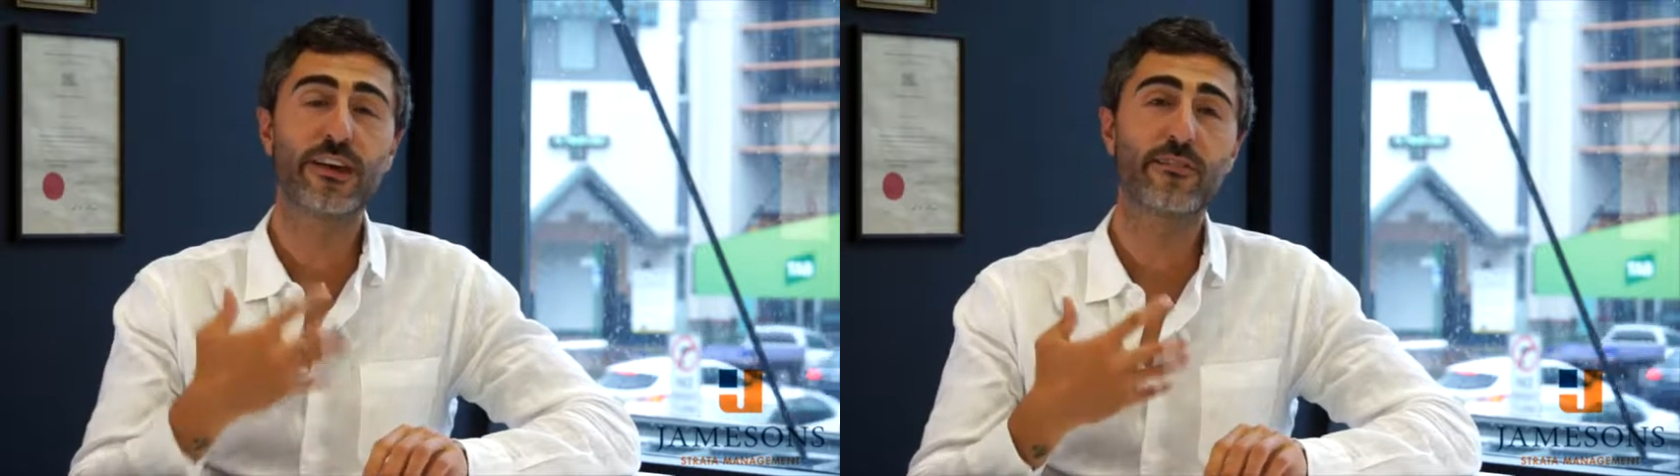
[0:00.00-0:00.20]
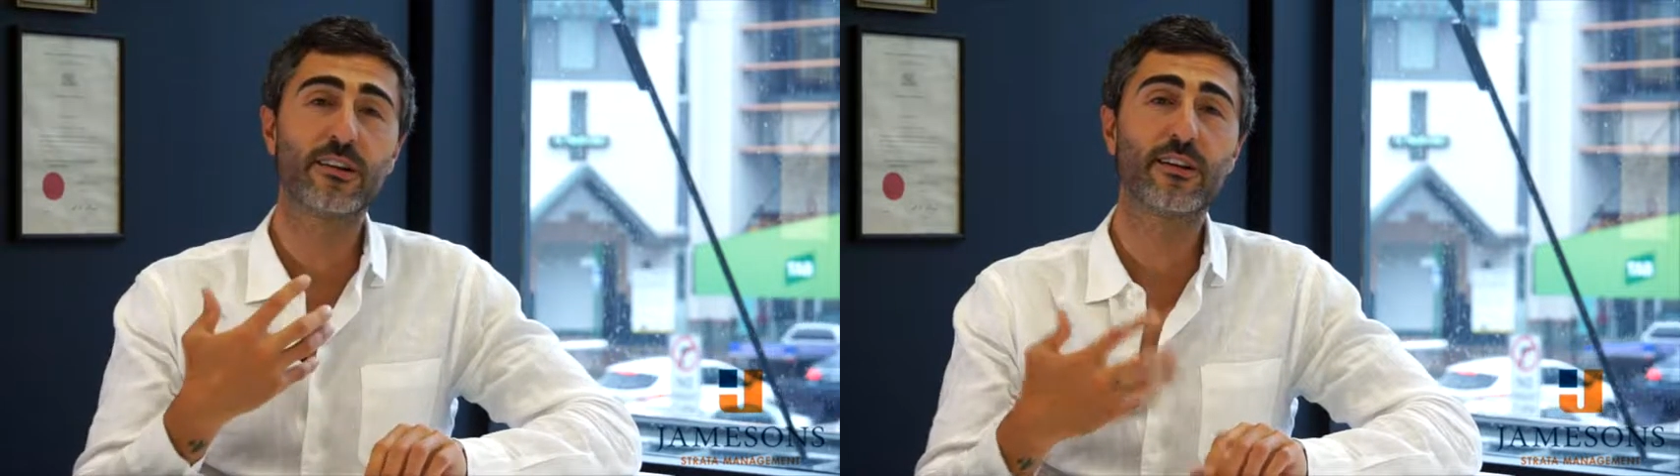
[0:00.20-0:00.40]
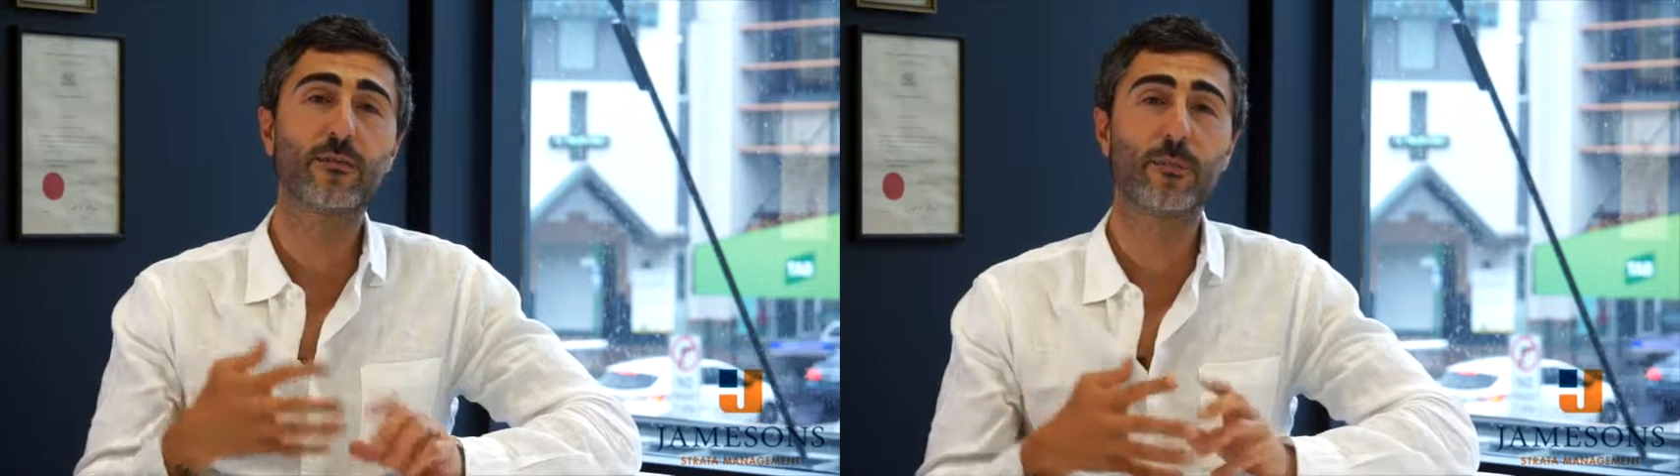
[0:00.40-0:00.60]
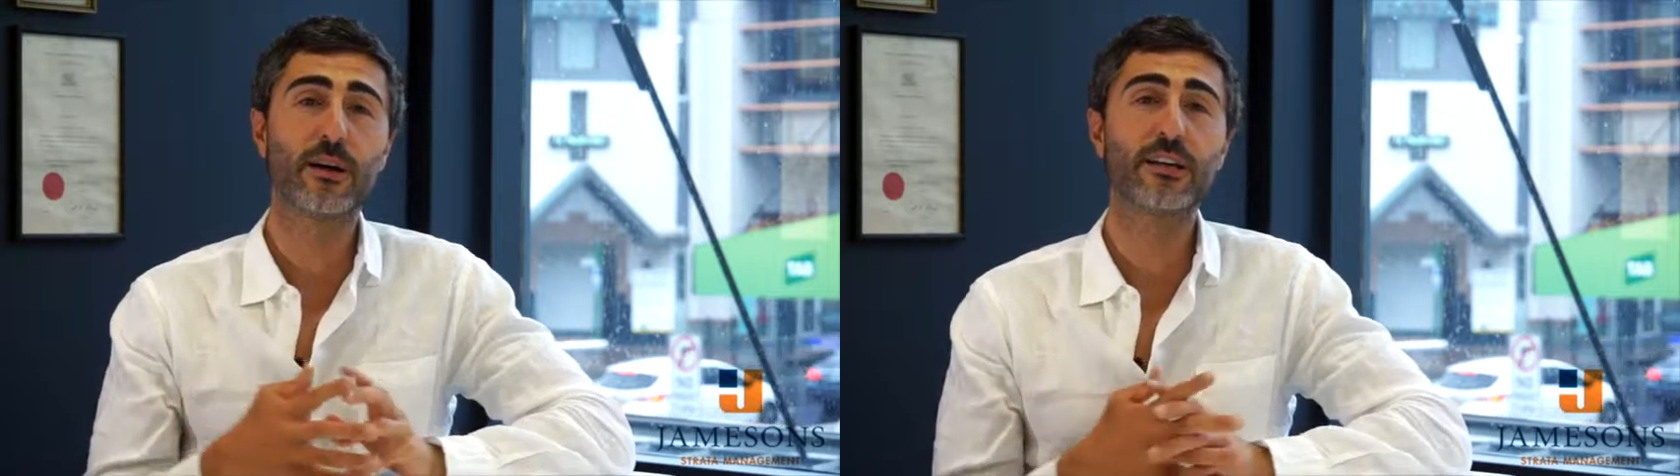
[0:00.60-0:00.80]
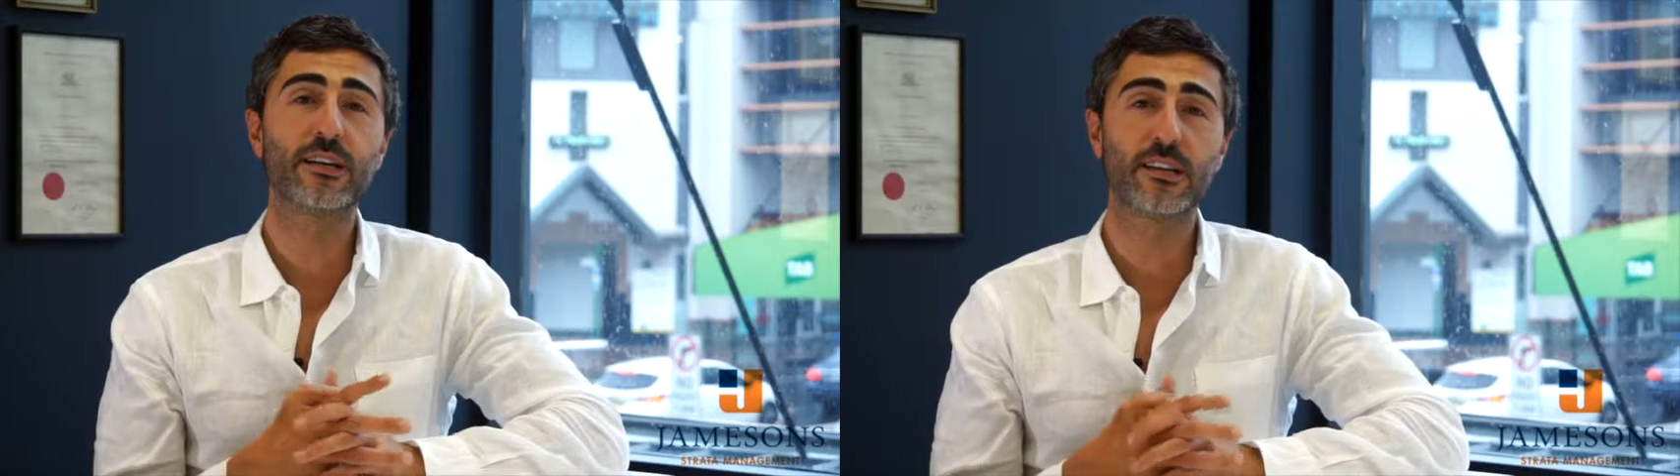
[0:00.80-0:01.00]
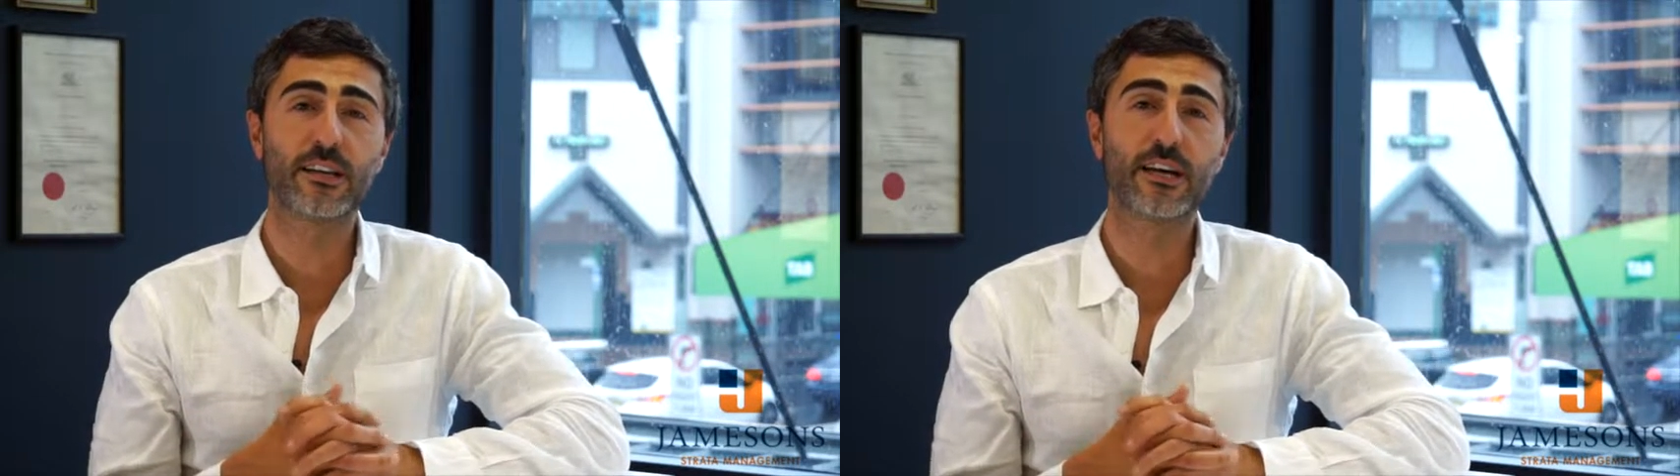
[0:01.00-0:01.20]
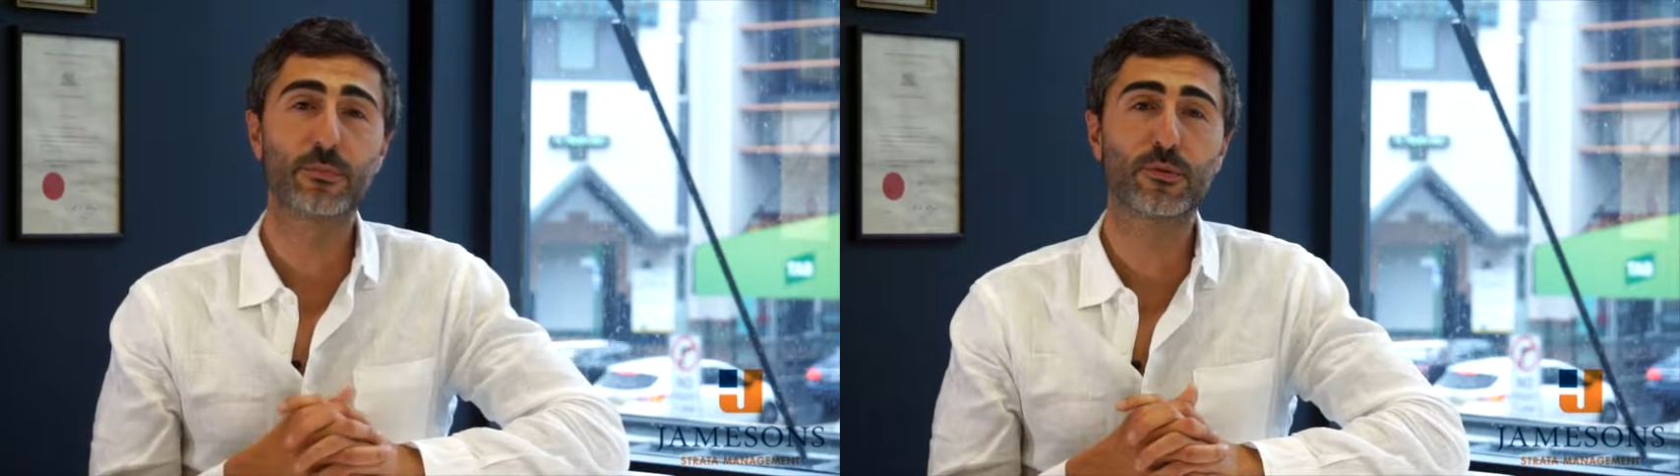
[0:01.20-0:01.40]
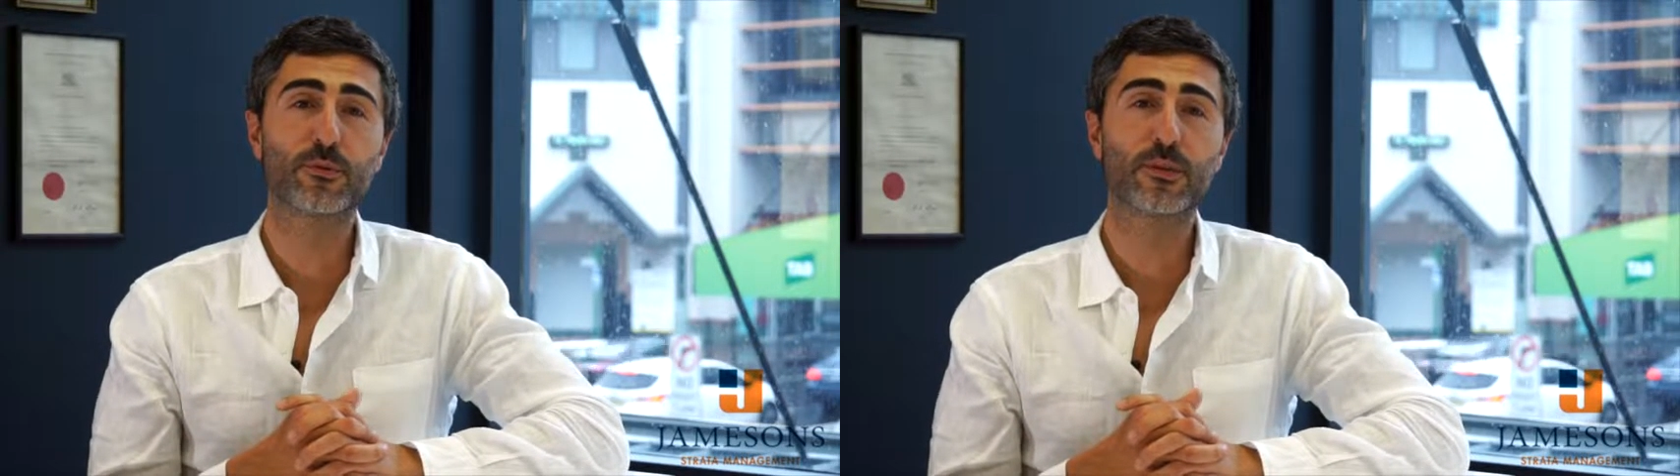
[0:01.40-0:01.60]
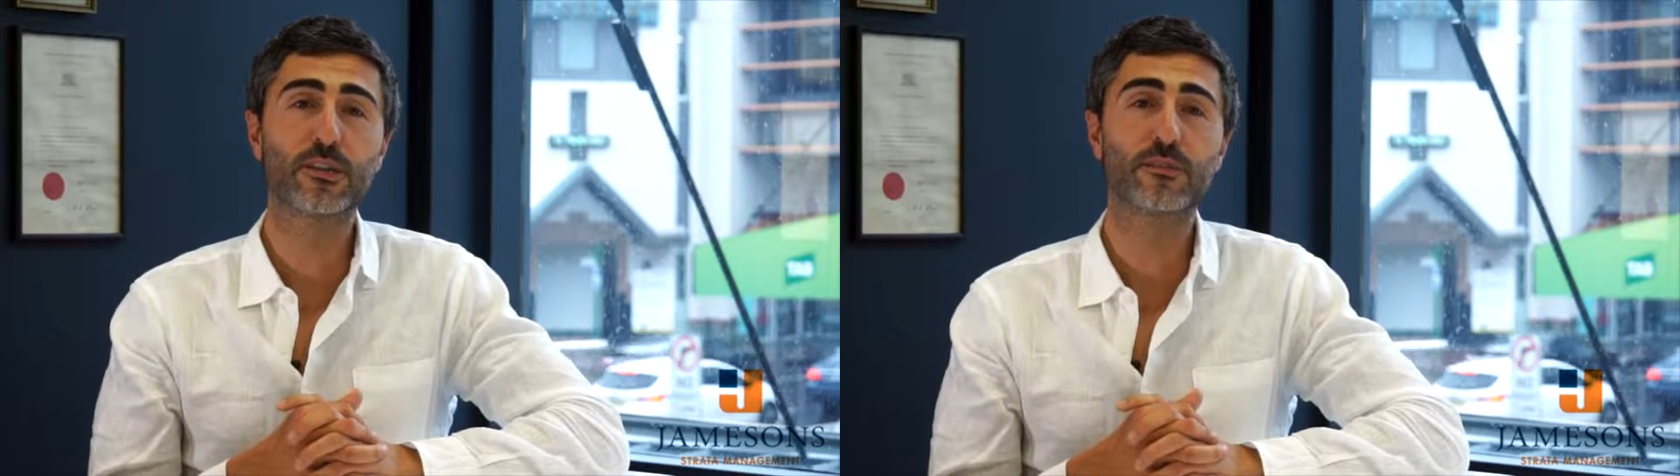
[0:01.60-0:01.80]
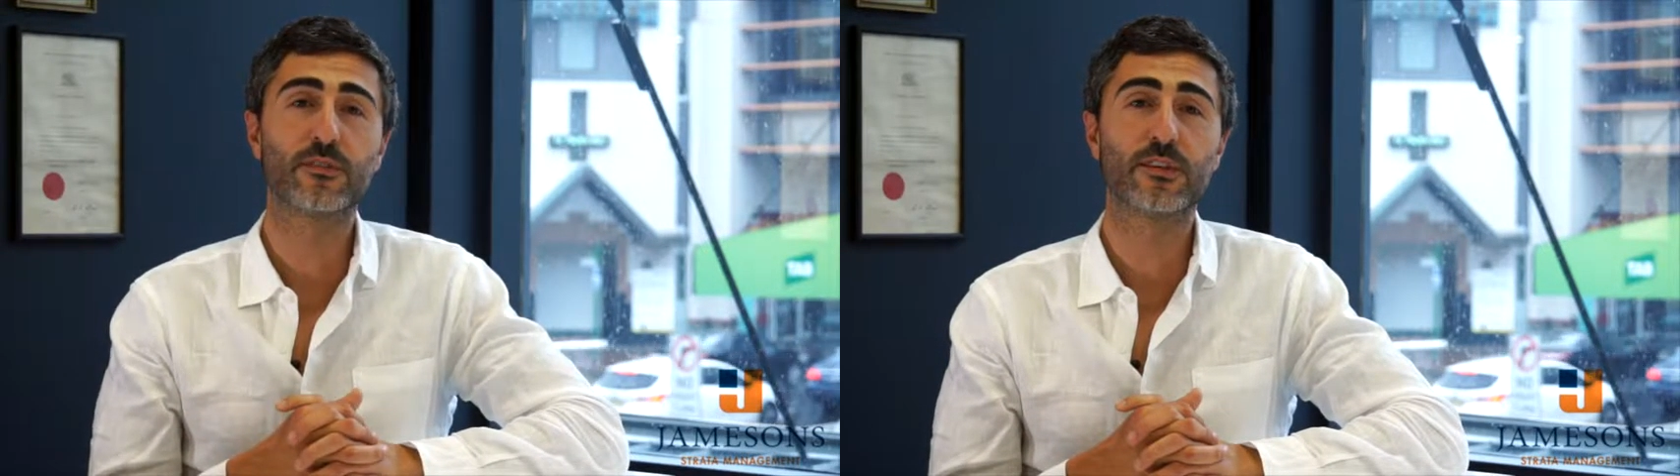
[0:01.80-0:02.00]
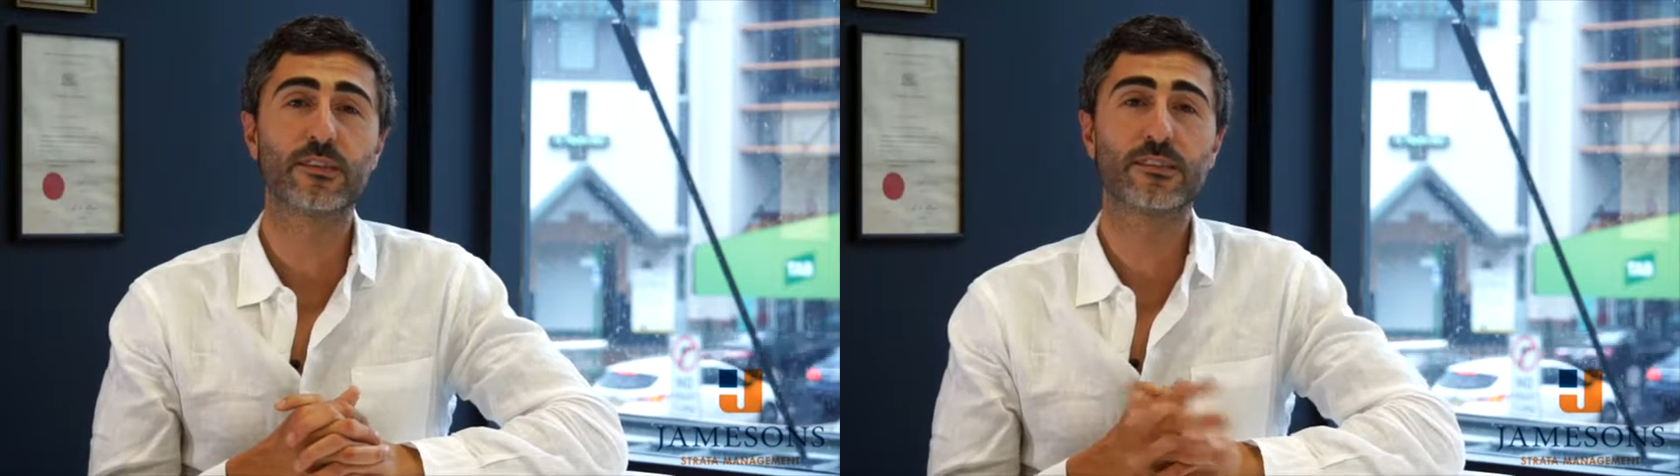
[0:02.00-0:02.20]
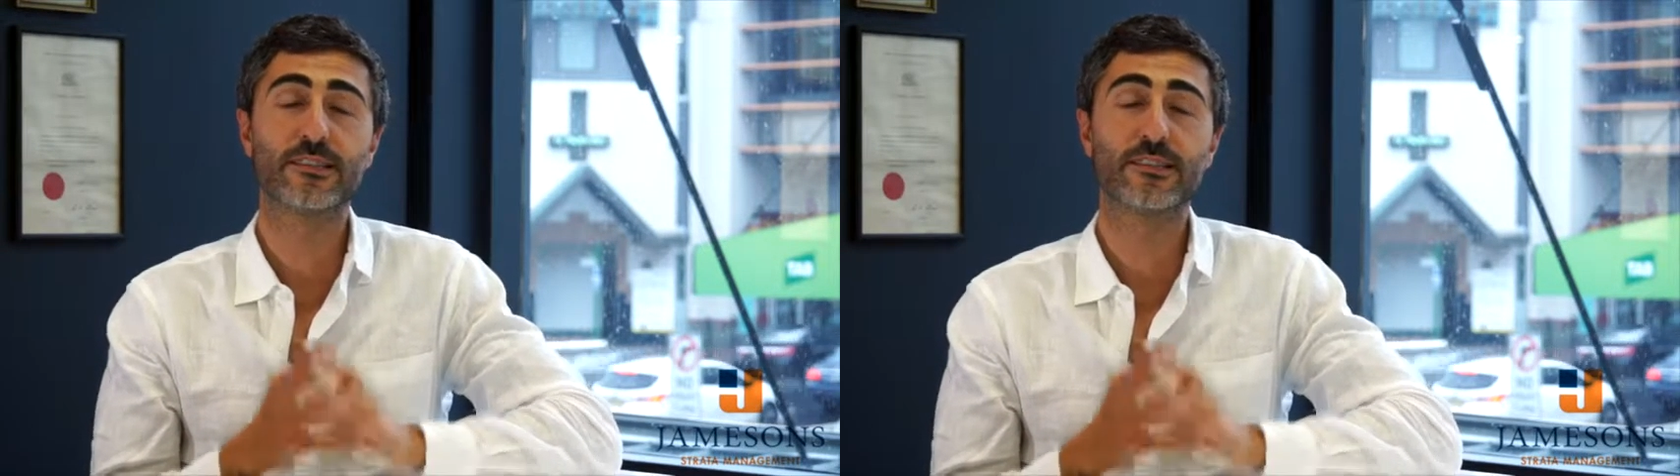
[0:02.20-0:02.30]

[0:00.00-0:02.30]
have enough money in their capital works funds